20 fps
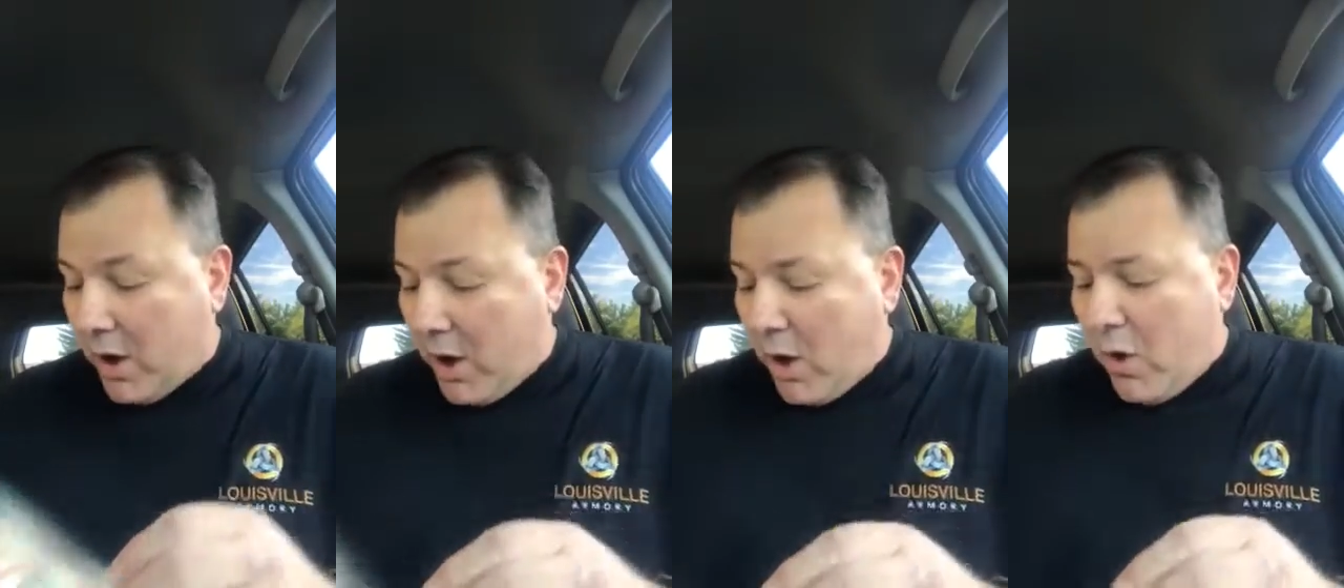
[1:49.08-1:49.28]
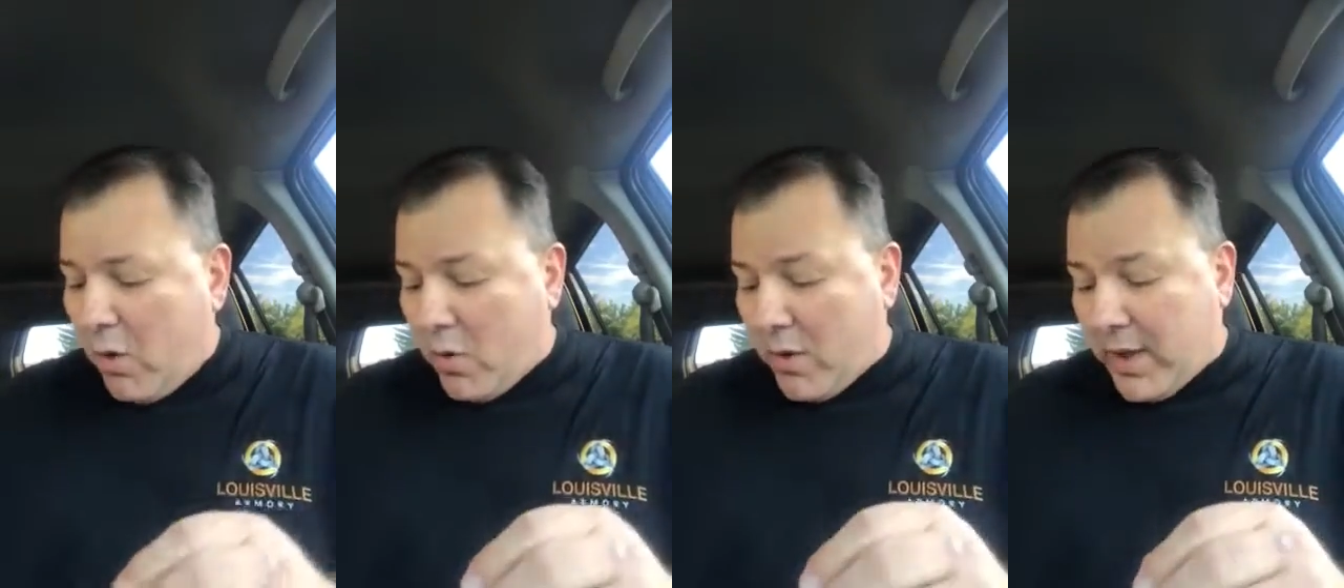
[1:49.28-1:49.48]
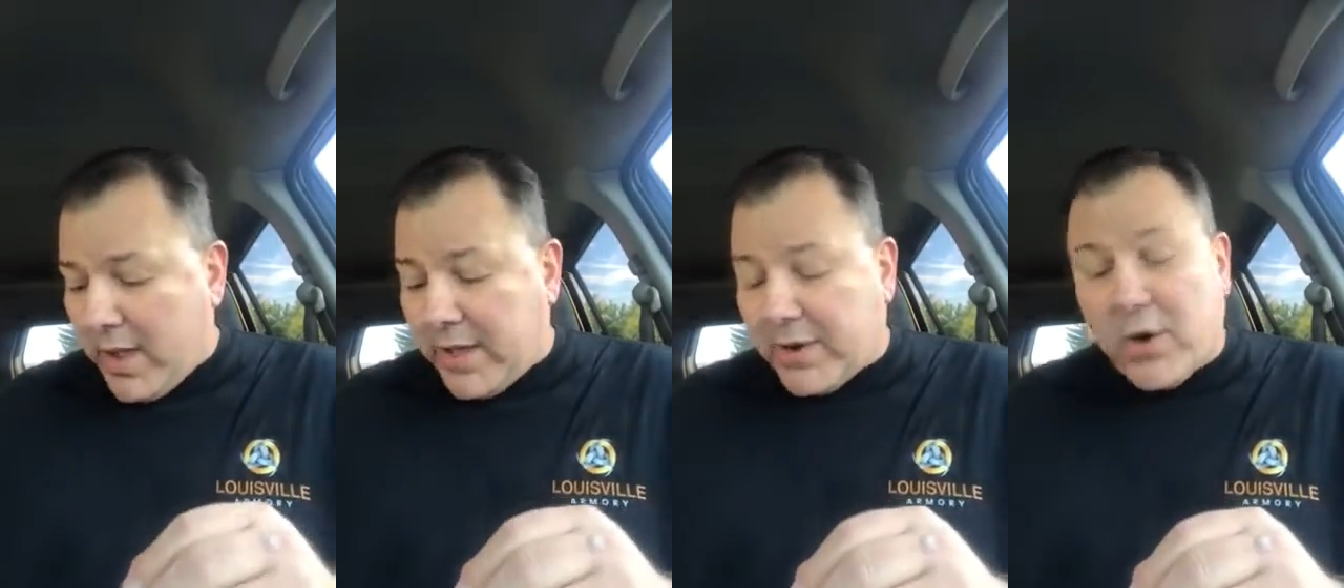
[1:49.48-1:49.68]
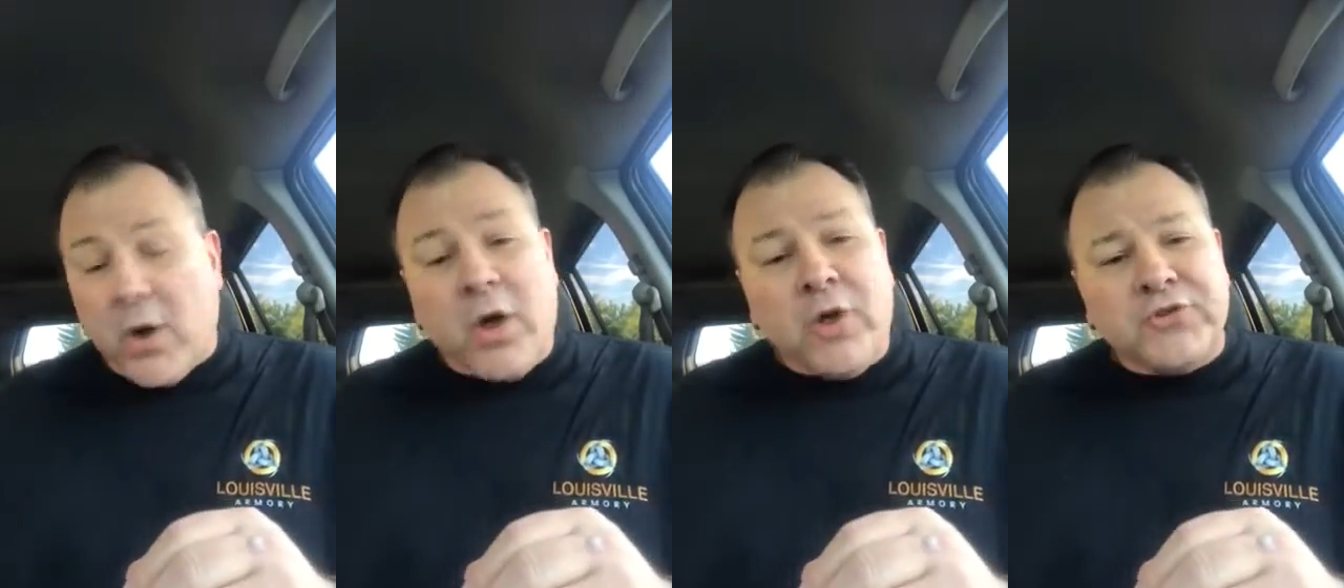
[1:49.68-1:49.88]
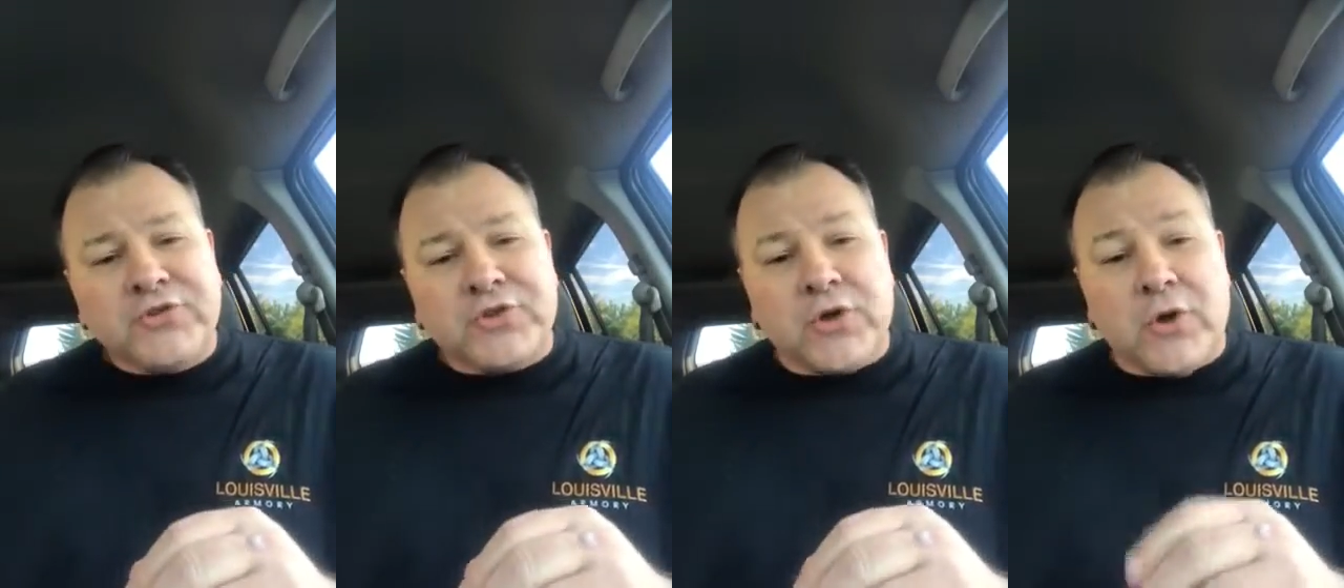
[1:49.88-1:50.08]
Oh, and
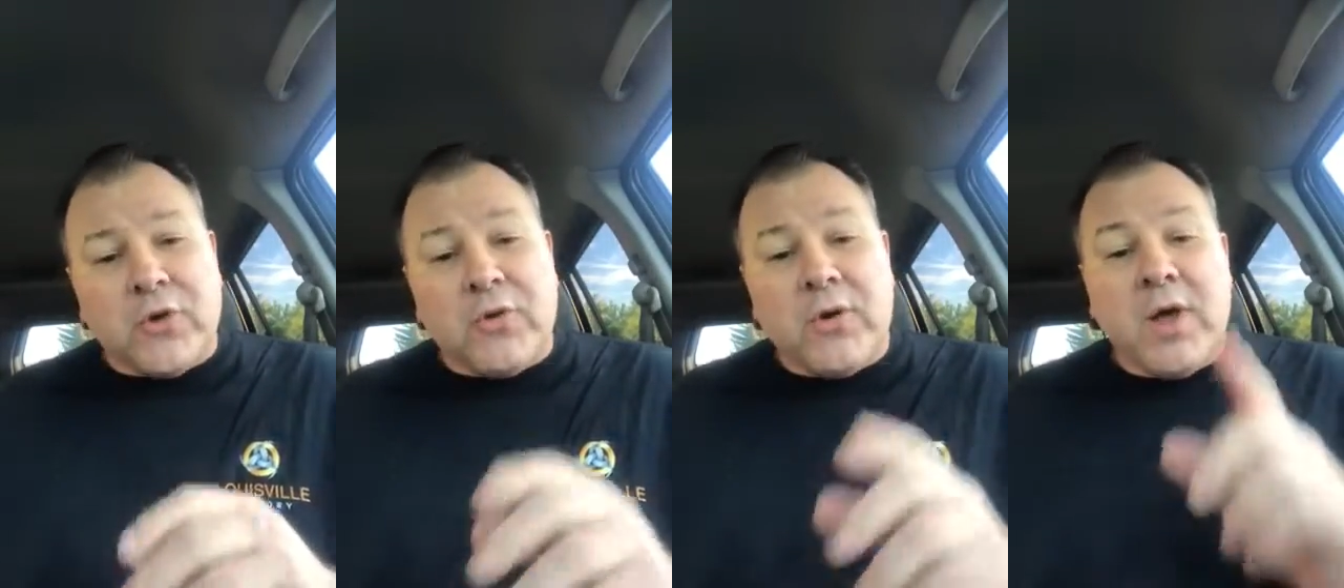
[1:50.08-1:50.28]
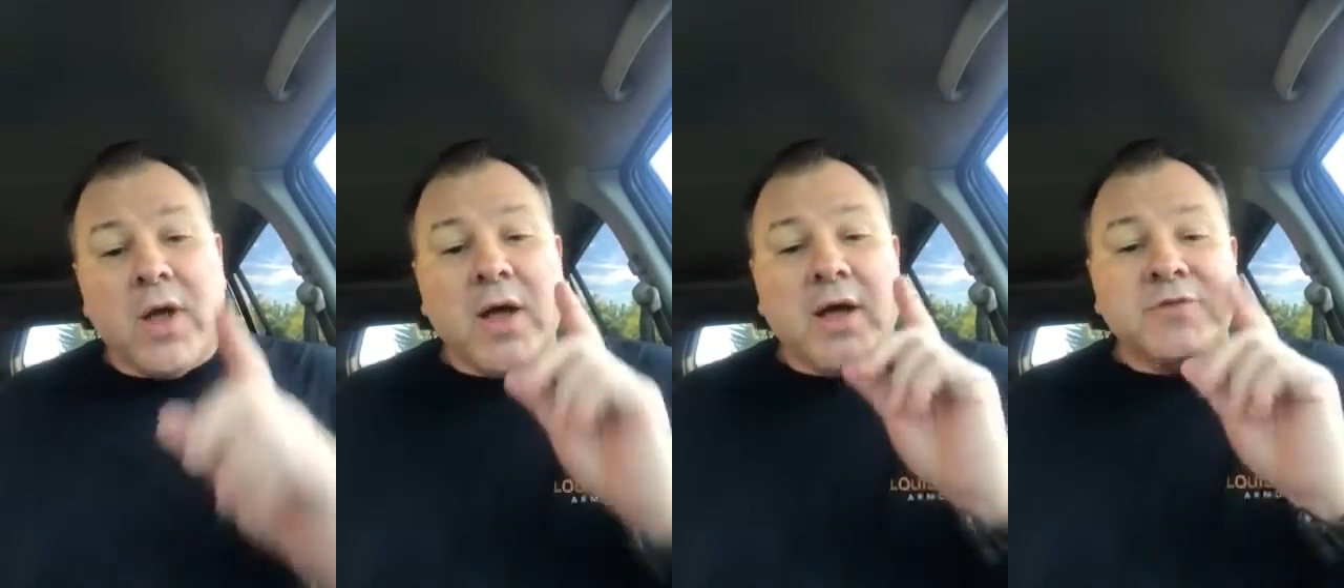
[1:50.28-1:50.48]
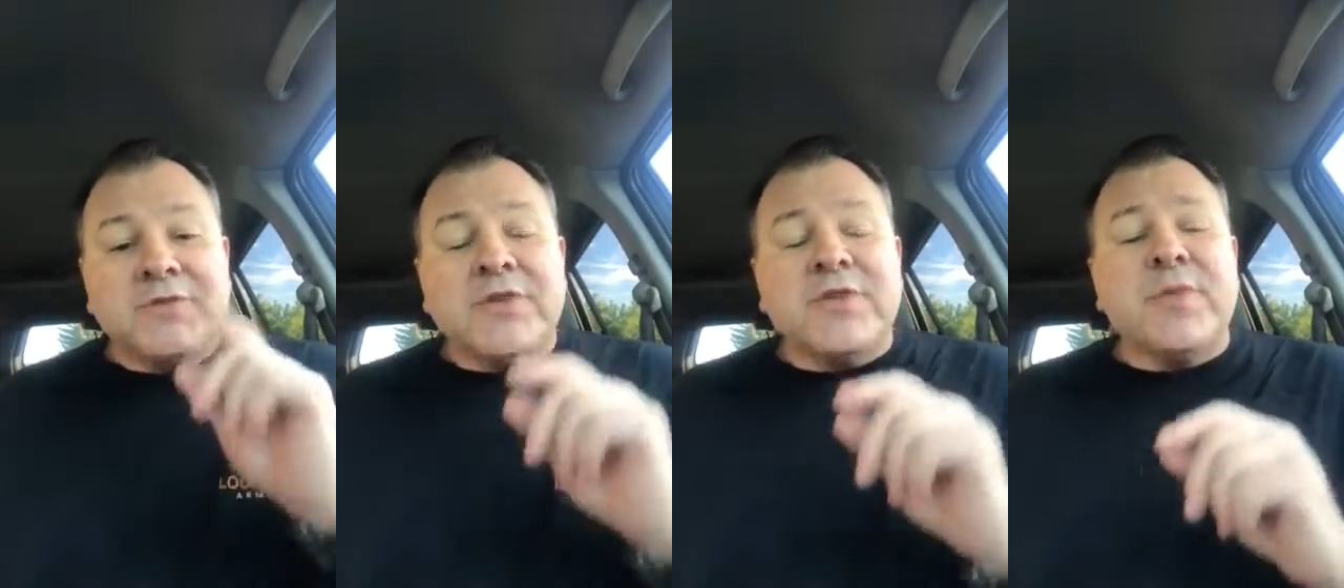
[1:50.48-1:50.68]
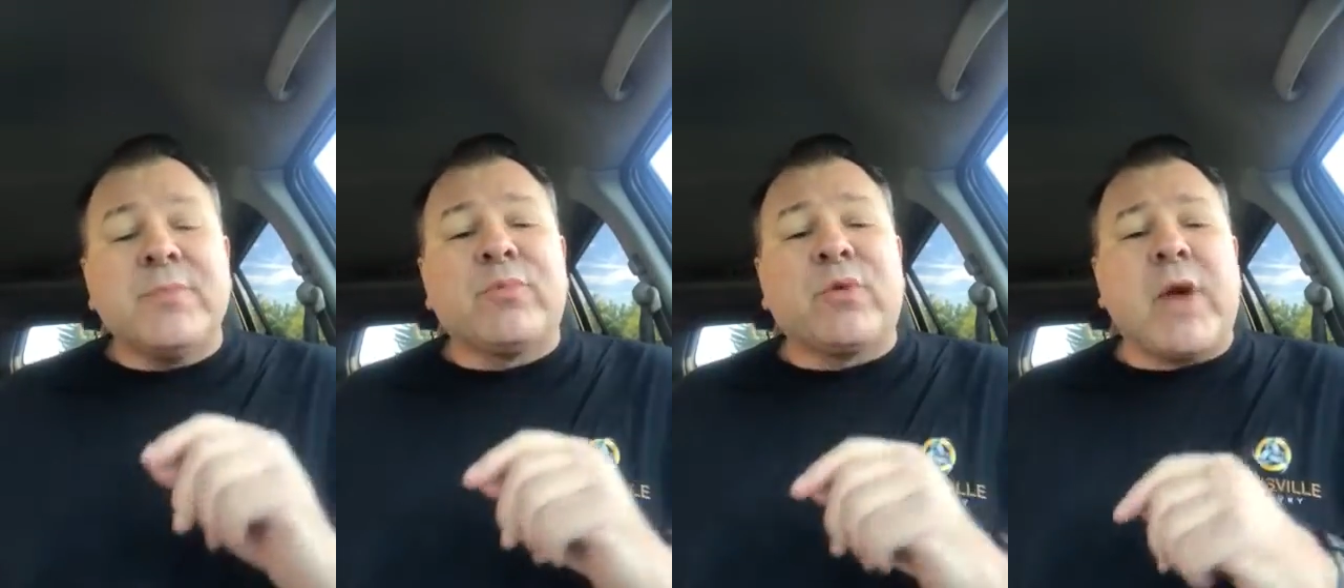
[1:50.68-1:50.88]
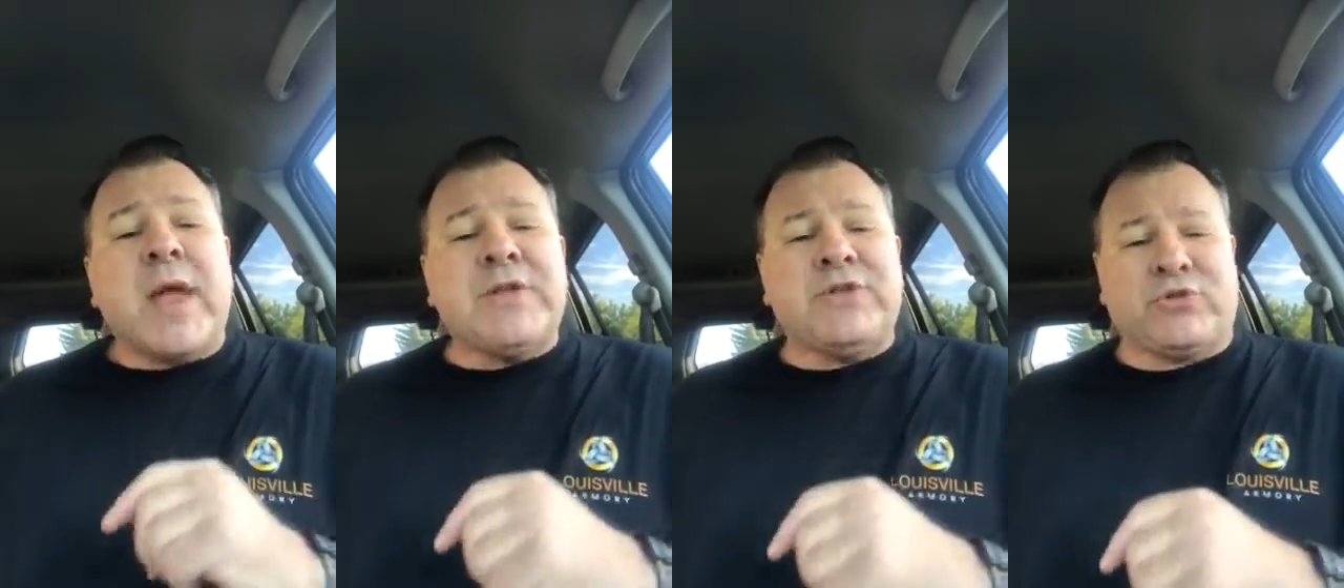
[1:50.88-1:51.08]
also to the
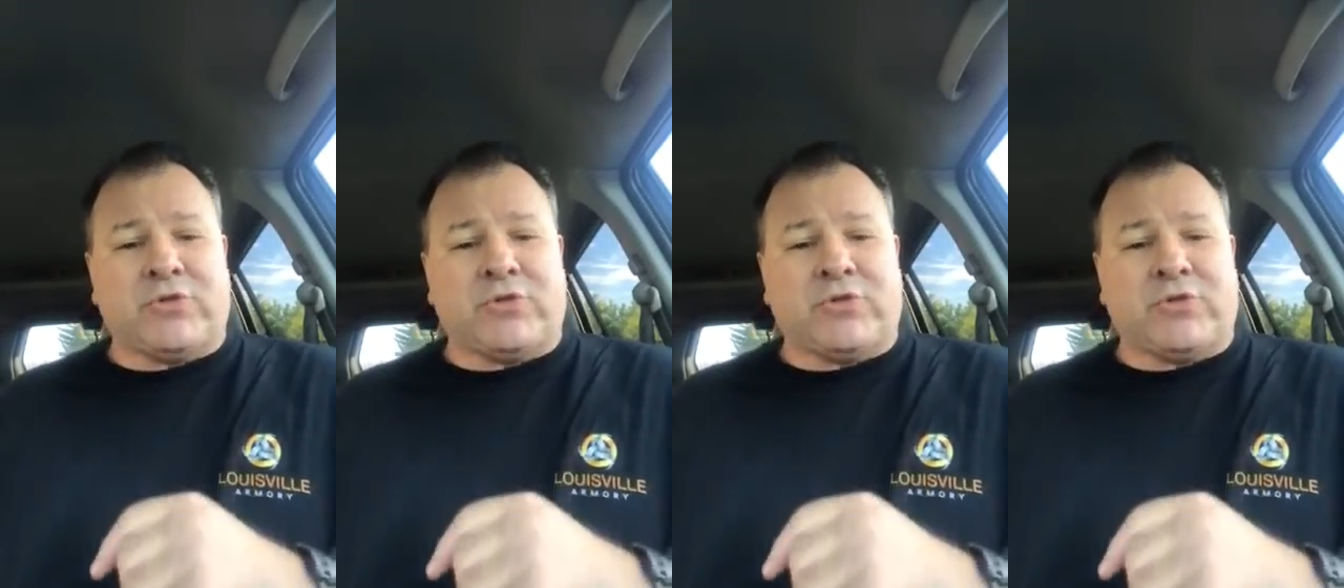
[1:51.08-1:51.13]
Brain